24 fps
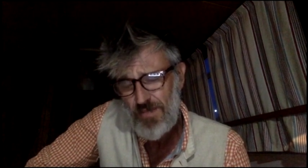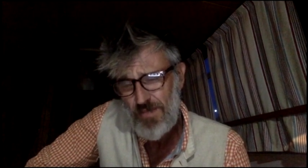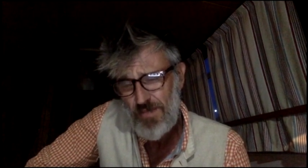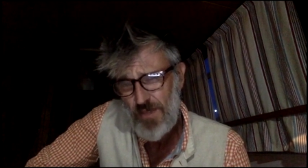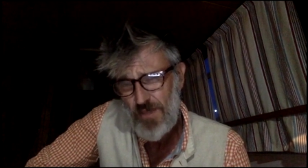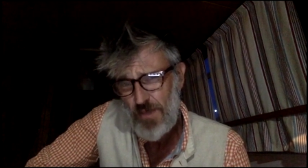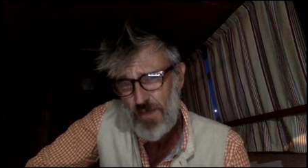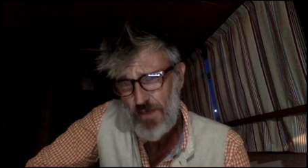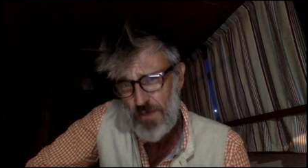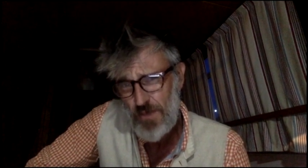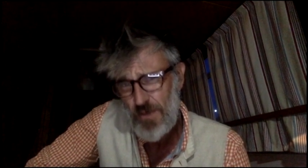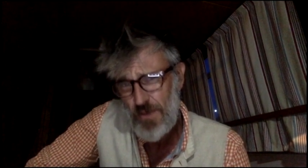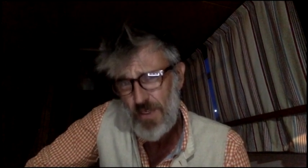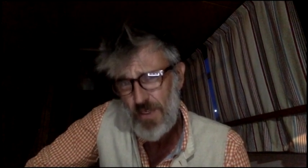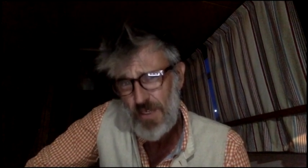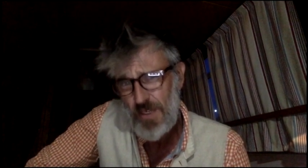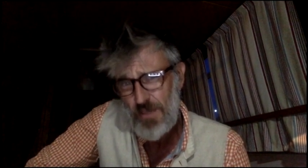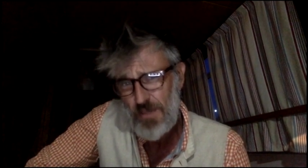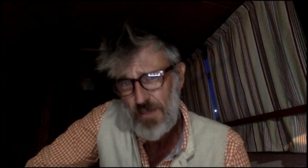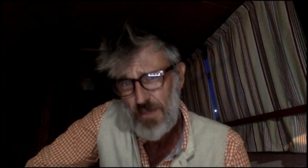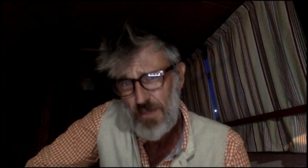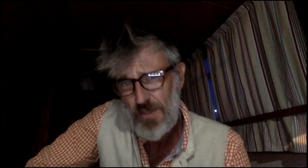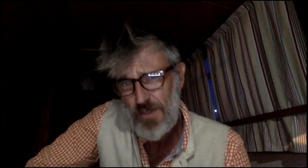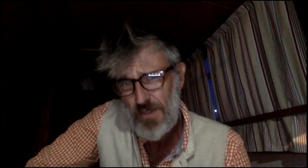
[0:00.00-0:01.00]
I'm doing it
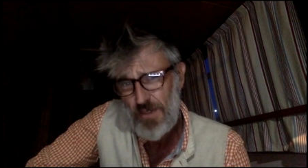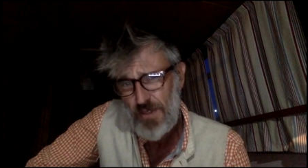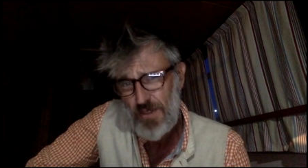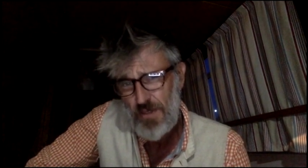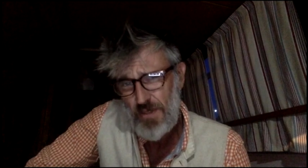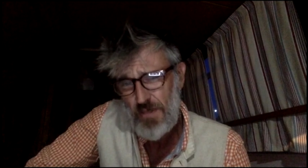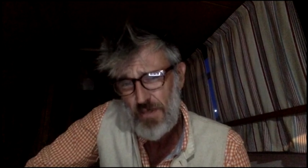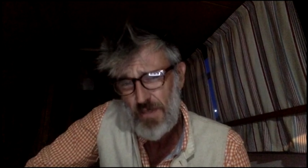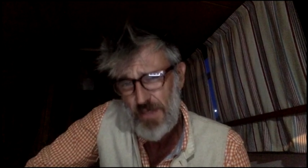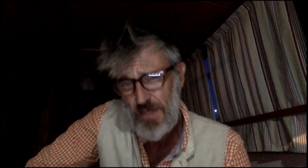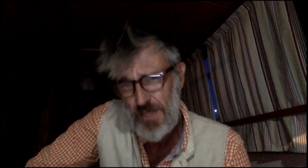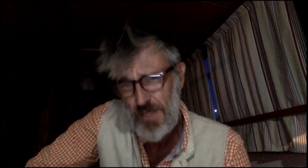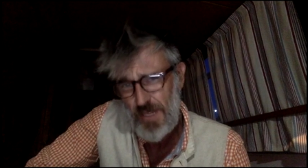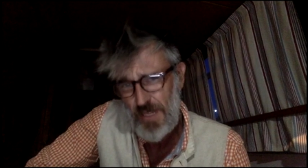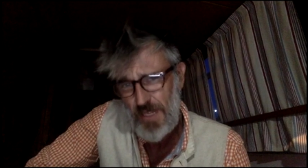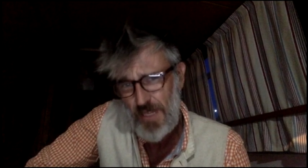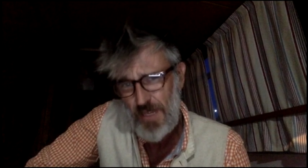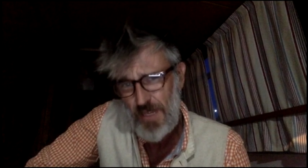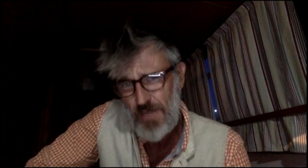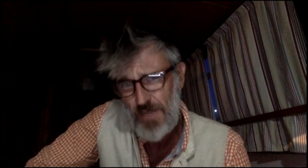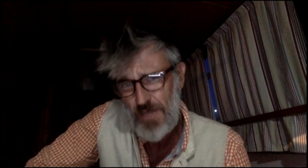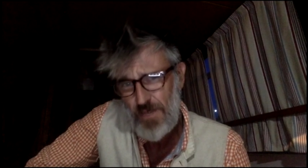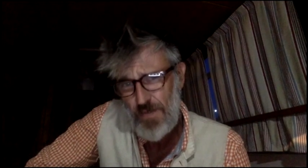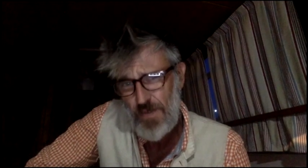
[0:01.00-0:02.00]
because I
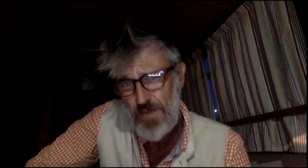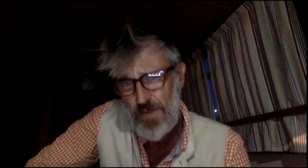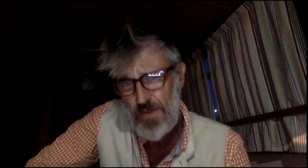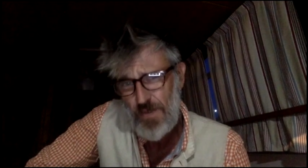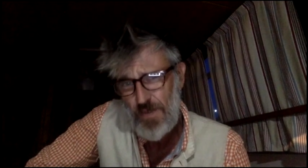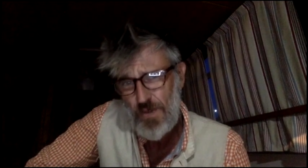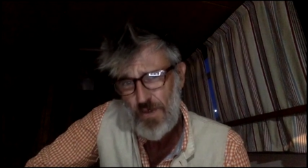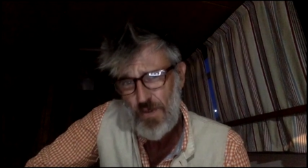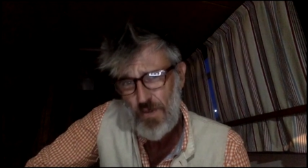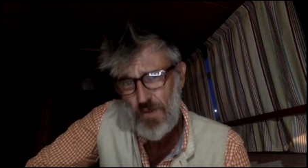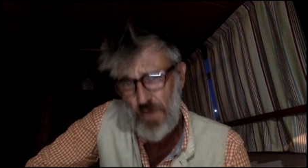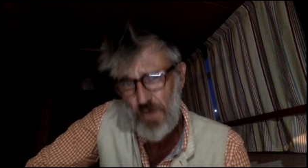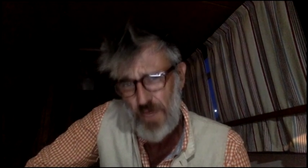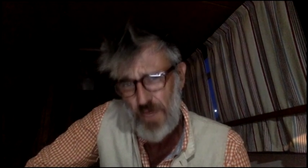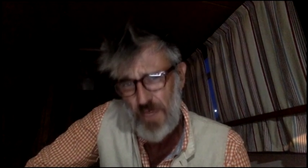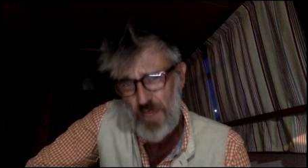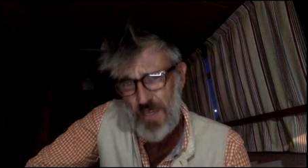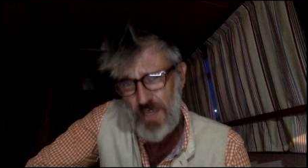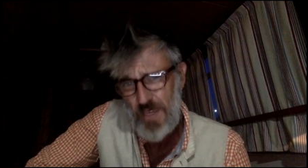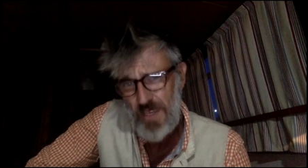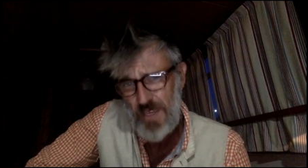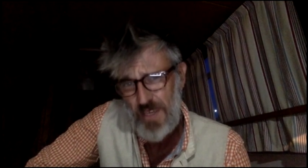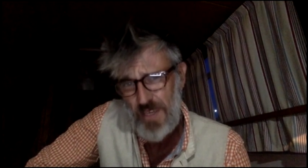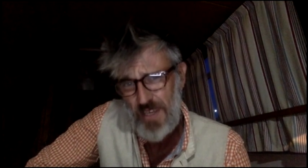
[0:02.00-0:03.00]
believe that we
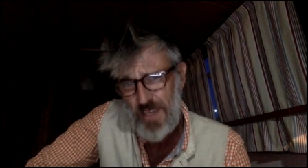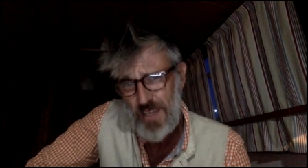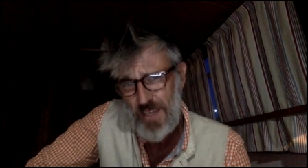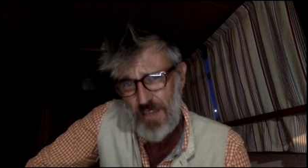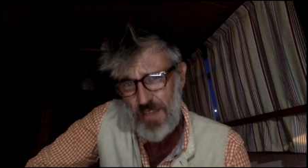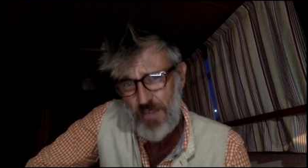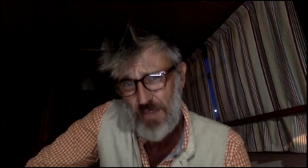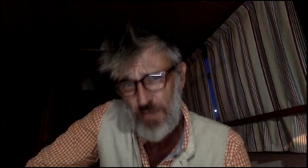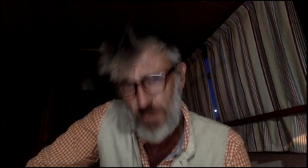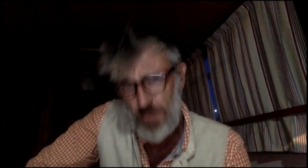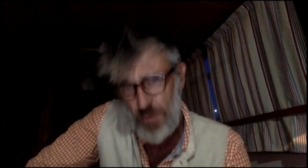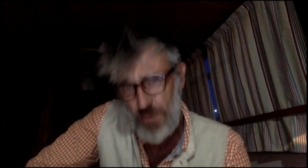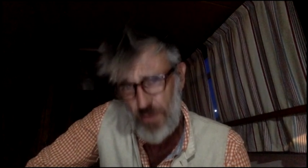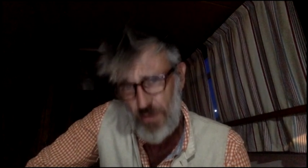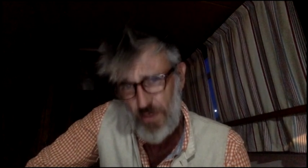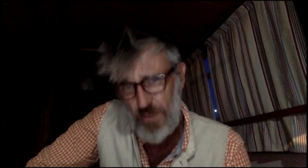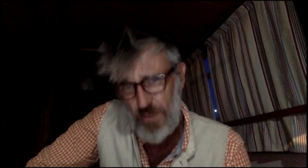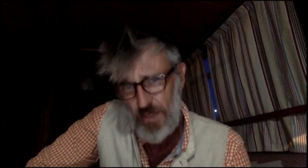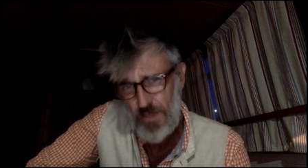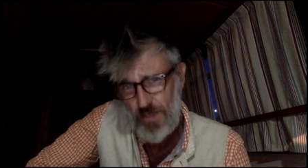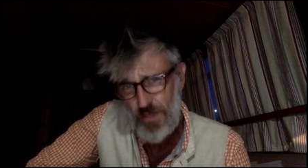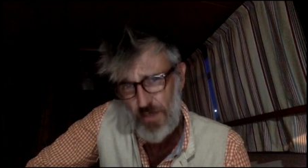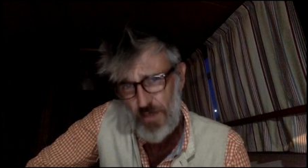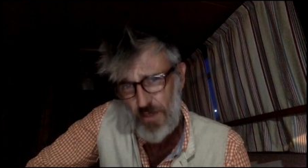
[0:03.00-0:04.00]
can get through
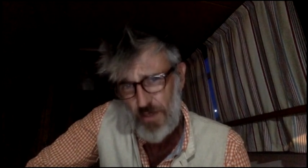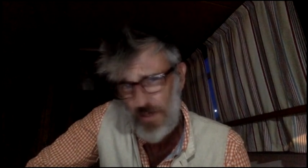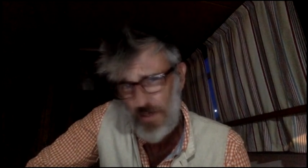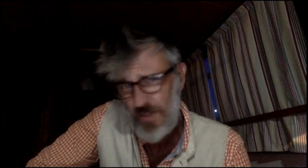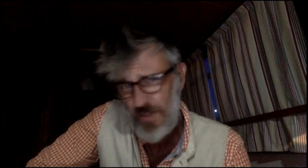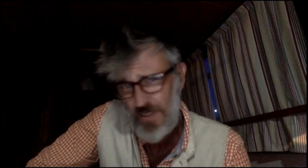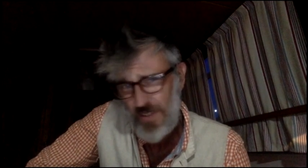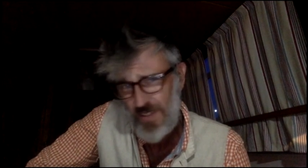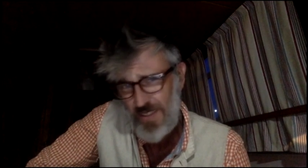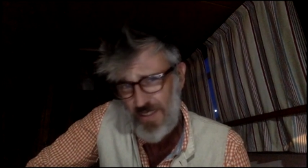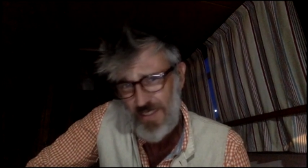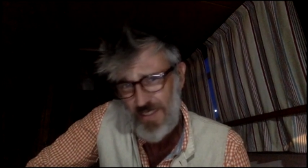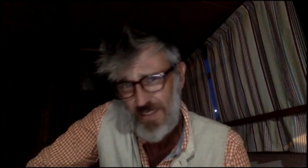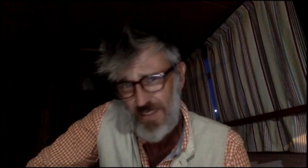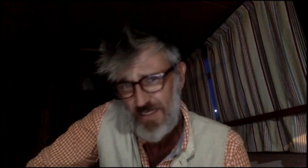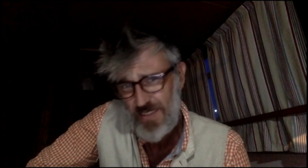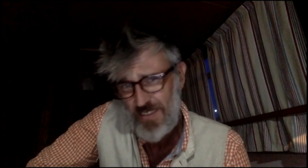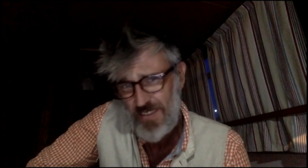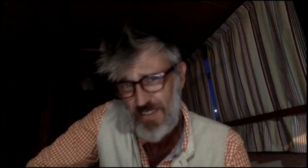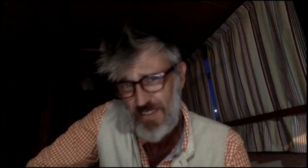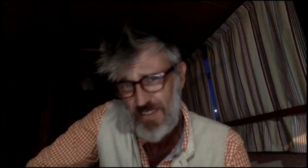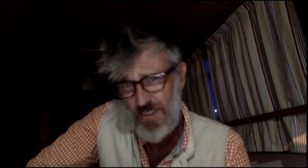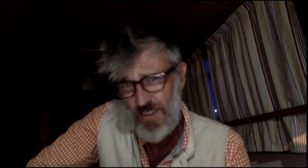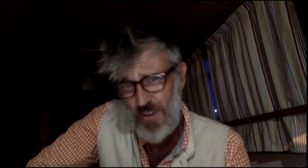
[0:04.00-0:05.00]
this, because this thing does
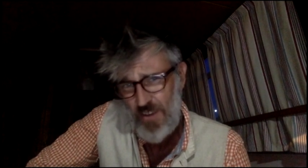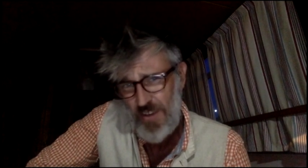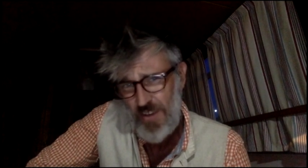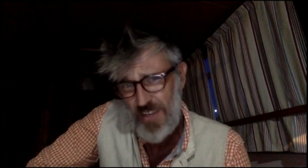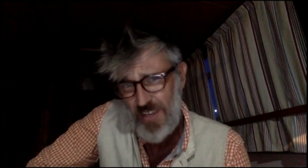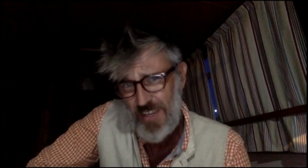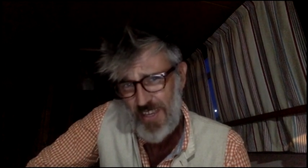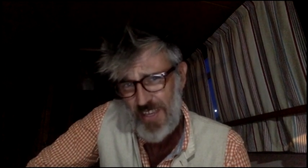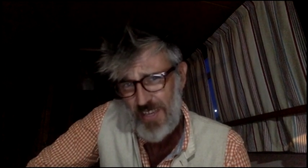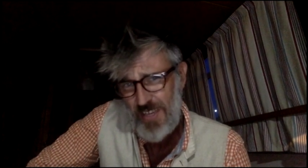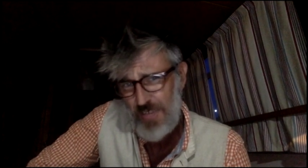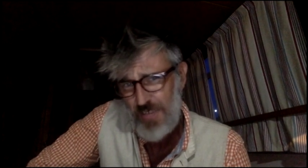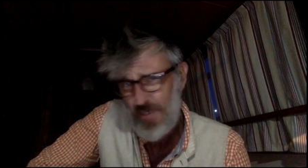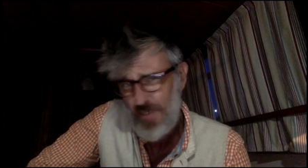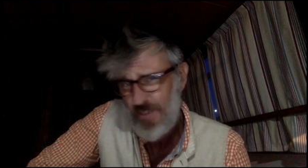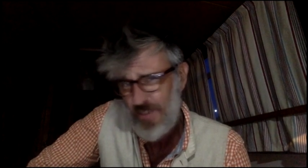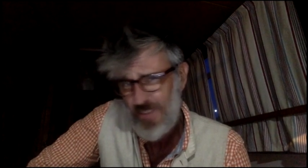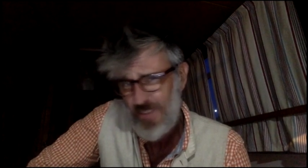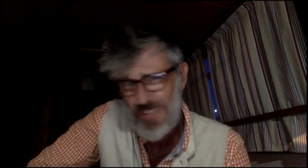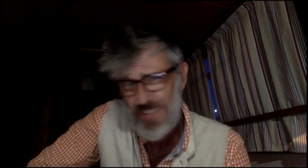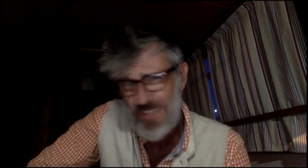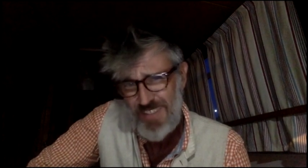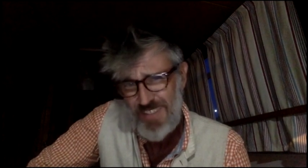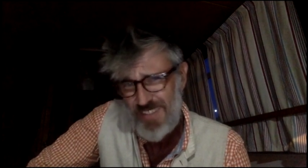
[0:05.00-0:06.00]
not hit, because
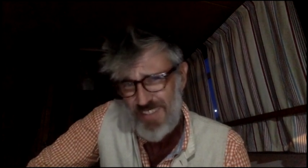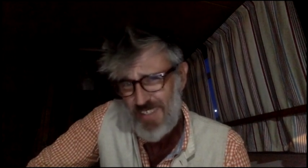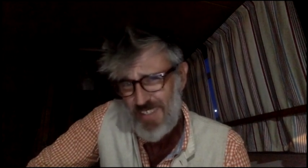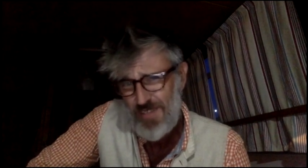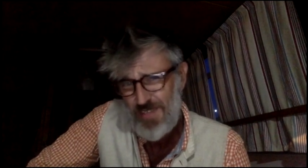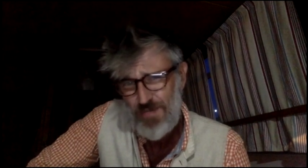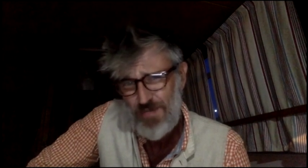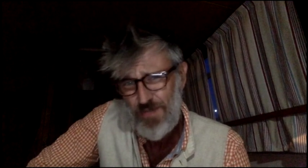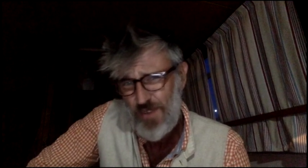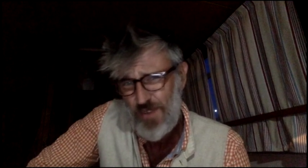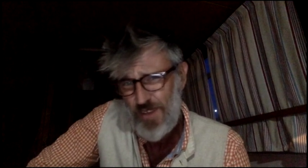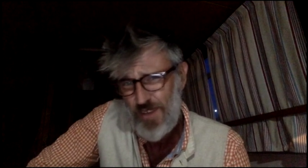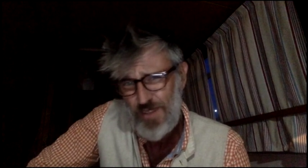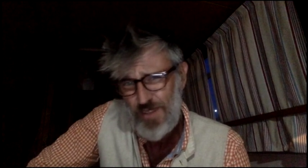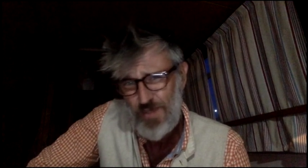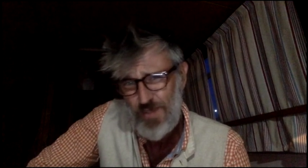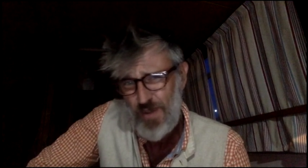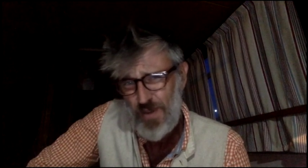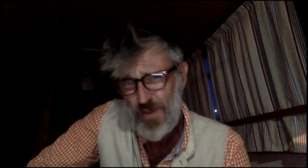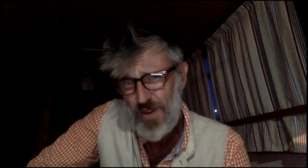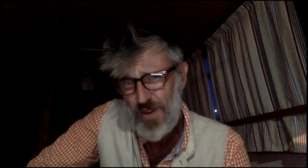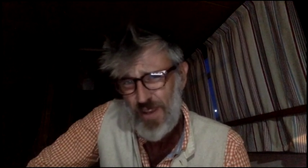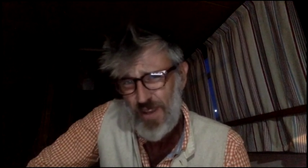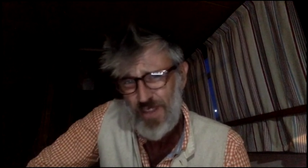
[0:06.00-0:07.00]
this thing flies
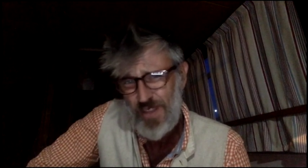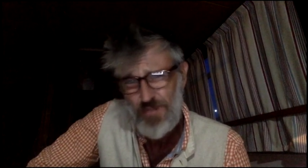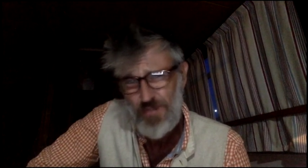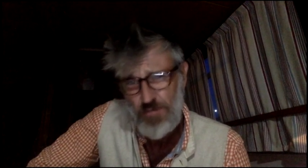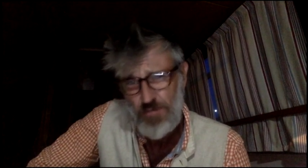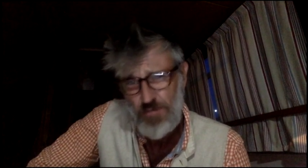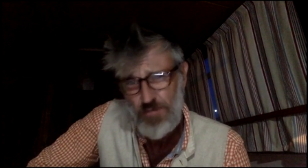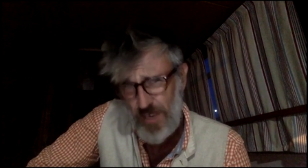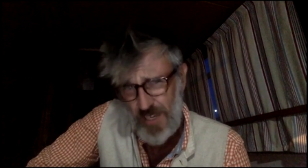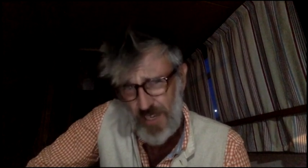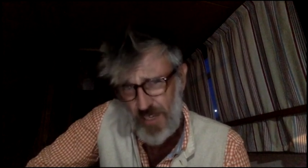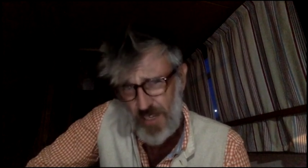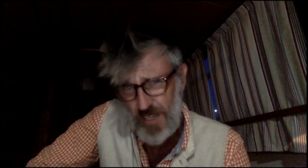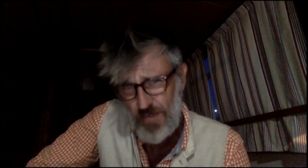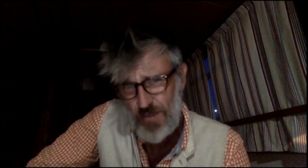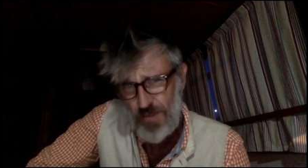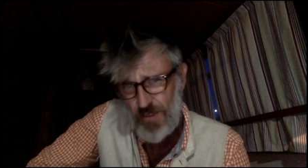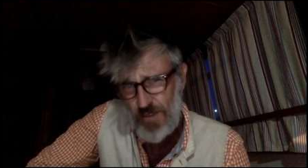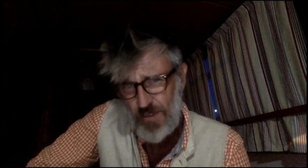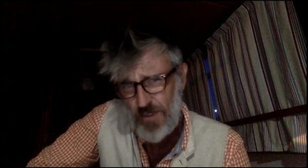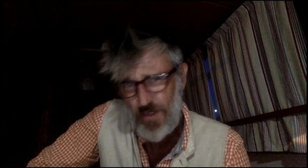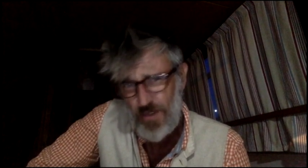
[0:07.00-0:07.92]
by as regular as